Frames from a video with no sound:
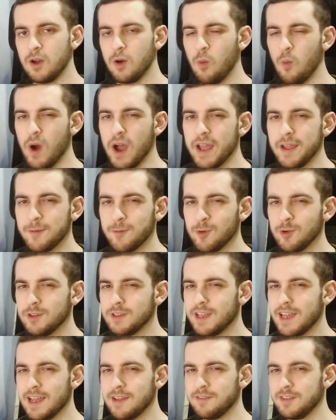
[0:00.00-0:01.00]
Why
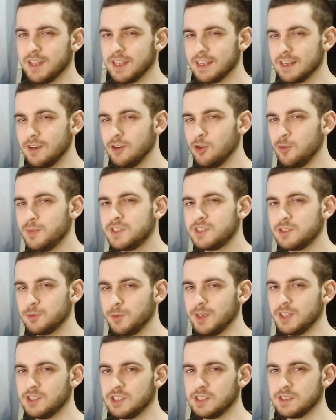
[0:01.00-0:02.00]
would having lubed
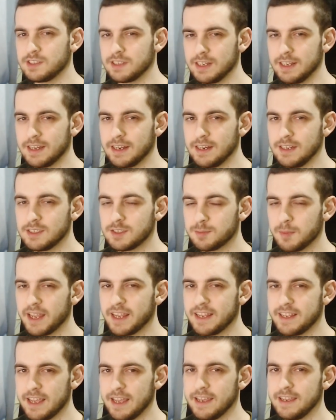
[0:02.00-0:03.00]
switches increase my
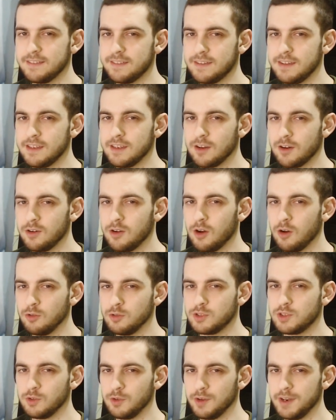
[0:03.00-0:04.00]
K D on
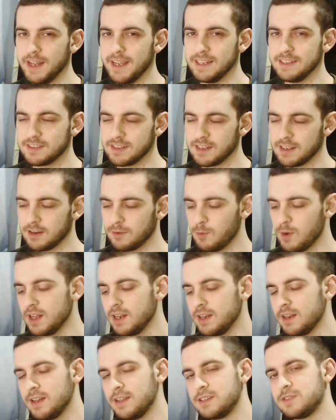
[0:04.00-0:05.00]
osu laser?
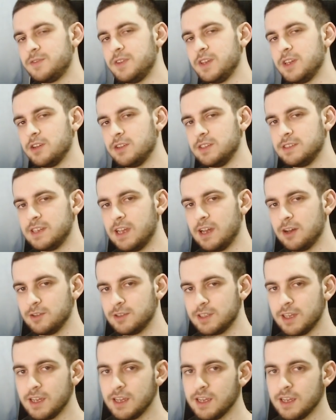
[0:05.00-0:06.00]
Well, let's figure this out.